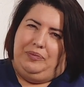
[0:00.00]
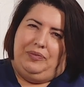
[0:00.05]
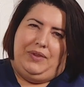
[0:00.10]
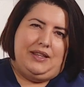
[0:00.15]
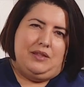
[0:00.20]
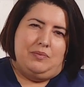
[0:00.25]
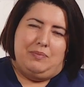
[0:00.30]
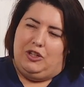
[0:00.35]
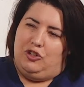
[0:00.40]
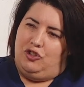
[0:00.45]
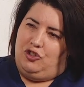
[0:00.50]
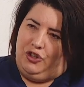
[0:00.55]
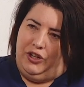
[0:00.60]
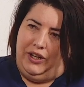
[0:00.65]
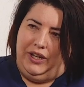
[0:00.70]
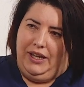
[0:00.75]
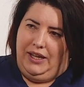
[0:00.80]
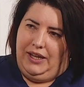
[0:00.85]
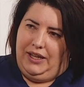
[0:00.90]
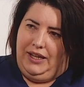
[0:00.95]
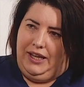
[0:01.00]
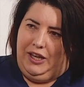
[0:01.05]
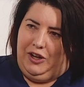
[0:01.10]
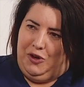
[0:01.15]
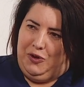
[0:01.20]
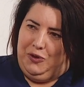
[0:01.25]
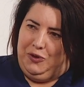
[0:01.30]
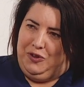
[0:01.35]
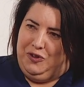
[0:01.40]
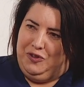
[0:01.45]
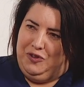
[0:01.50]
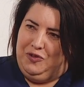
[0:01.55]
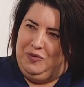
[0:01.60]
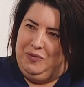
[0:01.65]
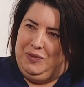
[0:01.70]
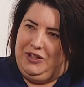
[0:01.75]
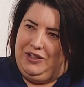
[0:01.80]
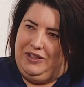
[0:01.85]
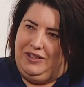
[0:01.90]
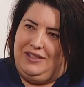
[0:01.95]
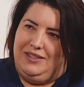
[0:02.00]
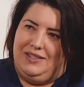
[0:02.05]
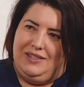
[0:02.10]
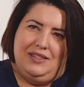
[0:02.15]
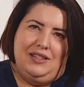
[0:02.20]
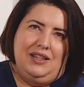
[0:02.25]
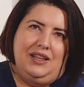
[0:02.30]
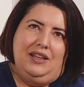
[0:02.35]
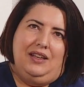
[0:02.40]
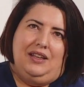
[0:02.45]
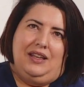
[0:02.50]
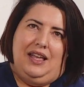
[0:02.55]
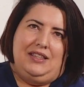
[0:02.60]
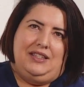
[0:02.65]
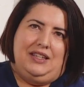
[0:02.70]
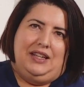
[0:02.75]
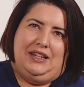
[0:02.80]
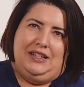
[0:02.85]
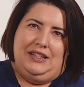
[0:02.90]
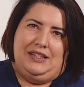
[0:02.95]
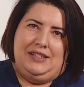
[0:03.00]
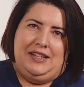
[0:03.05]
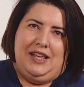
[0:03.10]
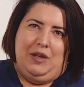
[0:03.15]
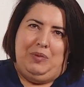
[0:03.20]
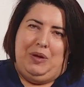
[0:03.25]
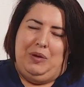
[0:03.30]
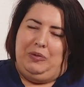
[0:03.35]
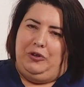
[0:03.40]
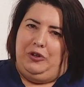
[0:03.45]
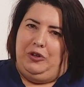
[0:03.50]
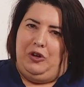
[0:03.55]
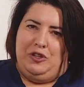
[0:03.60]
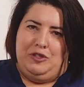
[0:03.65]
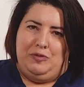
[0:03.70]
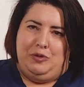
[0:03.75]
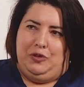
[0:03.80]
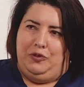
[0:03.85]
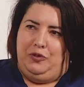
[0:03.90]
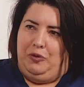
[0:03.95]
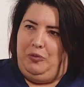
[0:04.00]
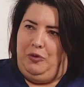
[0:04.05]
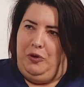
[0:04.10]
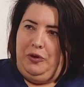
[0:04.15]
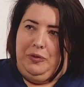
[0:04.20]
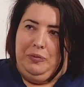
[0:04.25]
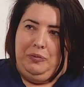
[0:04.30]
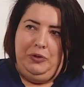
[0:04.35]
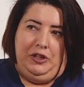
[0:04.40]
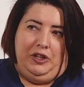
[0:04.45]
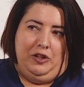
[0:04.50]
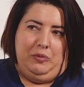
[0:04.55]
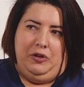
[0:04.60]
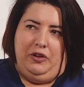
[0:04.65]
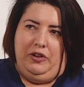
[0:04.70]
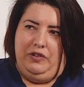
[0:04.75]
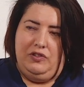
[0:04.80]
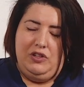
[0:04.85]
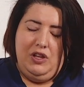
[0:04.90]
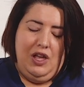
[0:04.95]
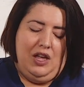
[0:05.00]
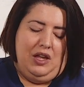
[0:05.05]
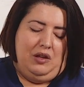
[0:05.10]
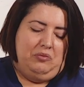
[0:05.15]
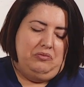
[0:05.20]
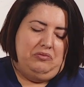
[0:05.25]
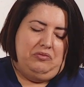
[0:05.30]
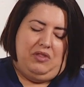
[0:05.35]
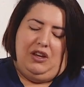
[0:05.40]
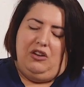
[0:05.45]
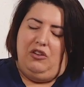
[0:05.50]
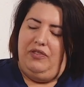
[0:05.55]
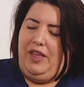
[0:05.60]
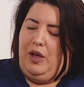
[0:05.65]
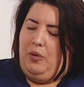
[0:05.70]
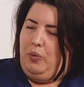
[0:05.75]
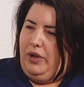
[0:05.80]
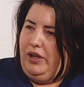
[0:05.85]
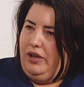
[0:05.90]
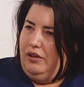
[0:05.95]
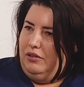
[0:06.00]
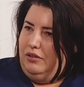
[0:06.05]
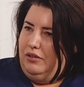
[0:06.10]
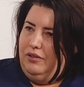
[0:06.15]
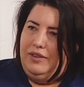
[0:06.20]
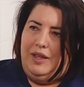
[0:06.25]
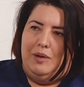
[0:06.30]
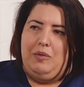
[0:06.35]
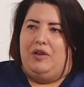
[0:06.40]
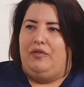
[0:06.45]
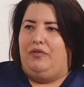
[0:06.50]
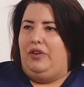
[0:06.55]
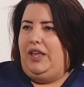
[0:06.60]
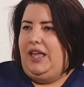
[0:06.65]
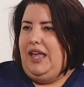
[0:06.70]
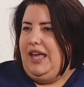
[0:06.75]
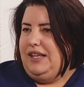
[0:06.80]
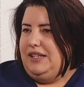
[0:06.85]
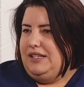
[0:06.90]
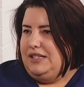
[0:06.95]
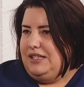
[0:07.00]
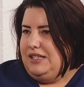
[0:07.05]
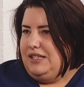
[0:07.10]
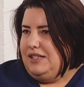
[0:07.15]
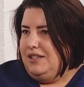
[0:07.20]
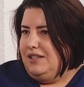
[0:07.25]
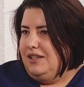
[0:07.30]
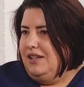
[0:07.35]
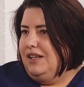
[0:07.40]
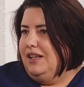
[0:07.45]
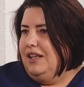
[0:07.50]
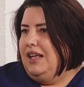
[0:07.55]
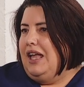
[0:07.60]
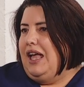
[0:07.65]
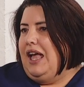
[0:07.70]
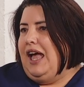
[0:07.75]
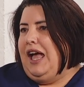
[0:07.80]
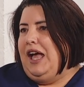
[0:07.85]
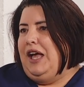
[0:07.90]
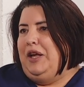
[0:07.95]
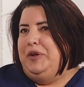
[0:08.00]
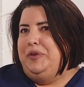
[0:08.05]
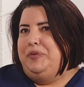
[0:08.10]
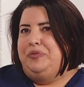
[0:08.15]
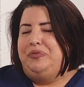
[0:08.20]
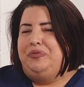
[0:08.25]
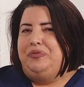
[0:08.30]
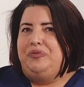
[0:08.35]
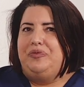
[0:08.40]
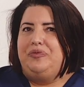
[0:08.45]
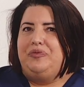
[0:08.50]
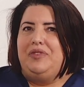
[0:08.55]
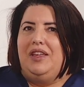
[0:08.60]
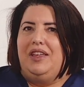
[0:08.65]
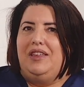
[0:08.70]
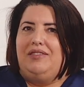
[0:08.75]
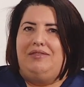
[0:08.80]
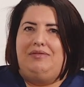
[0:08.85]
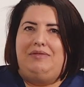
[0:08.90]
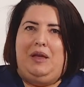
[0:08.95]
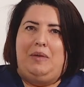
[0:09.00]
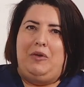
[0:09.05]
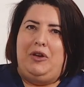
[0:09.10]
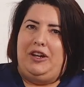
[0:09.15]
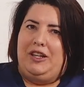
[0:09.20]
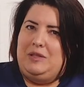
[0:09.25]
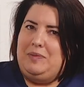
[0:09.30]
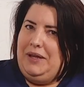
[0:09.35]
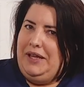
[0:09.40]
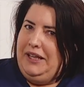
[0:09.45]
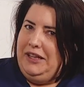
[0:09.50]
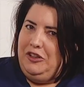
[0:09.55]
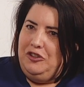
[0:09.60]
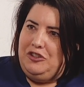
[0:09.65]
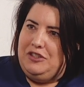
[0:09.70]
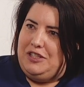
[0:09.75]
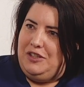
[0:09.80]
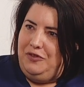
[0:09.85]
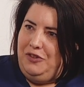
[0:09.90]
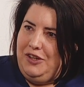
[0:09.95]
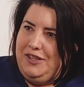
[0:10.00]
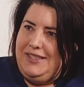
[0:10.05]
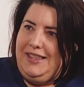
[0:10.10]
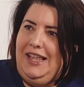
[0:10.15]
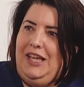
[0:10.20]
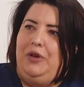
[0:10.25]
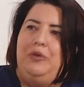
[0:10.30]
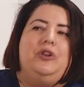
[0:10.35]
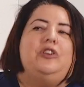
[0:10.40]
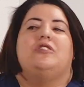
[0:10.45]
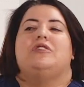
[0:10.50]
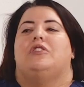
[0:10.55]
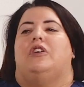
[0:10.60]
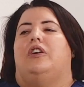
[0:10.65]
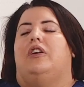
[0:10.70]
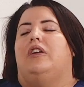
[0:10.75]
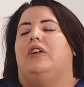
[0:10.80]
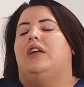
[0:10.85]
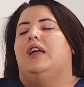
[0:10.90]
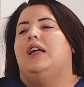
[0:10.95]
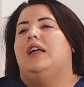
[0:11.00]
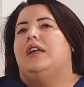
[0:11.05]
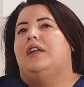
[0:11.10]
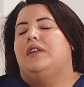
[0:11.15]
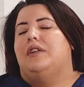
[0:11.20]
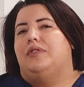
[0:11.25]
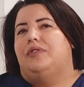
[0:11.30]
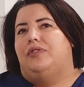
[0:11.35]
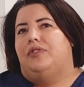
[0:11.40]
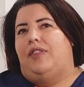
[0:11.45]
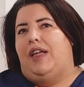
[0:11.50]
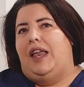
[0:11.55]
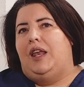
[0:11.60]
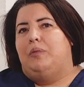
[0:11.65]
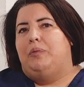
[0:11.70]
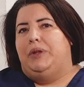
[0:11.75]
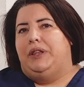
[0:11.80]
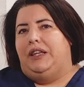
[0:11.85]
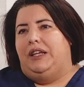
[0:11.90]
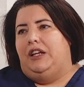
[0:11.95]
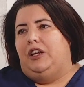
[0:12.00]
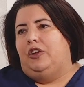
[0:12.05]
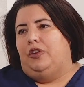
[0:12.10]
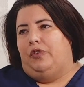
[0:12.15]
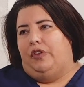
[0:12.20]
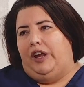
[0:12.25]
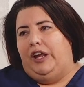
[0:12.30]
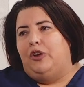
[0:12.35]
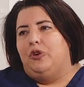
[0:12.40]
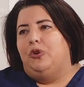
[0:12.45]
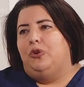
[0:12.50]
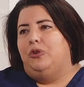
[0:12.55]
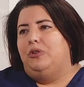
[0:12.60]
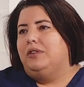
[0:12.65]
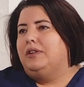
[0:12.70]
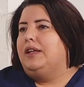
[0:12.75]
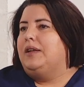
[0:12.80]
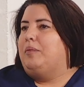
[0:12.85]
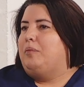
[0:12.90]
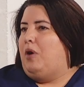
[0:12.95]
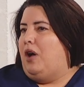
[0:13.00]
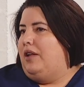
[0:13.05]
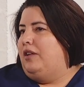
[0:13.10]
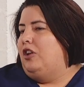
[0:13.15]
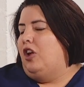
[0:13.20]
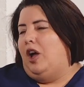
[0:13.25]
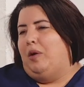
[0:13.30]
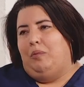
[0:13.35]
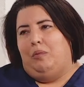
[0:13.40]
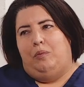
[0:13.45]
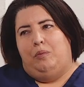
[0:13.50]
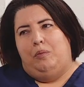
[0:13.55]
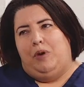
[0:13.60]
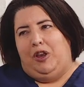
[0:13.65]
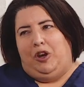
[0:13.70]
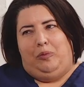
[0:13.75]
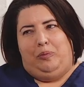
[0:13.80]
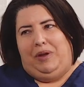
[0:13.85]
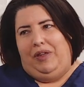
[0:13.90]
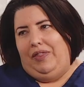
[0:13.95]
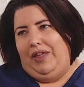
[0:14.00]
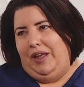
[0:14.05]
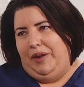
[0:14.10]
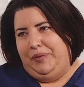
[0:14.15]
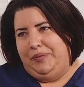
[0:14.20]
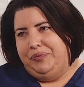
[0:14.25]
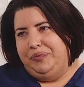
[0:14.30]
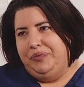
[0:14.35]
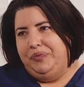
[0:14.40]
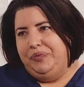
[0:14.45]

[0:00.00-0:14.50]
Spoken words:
That's much trickier to get hold of because, as you can understand, people are in hospital for a prolonged period of time. They're not that well. They might forget. They might not speak English as a first language. So that ability to recall might not be there.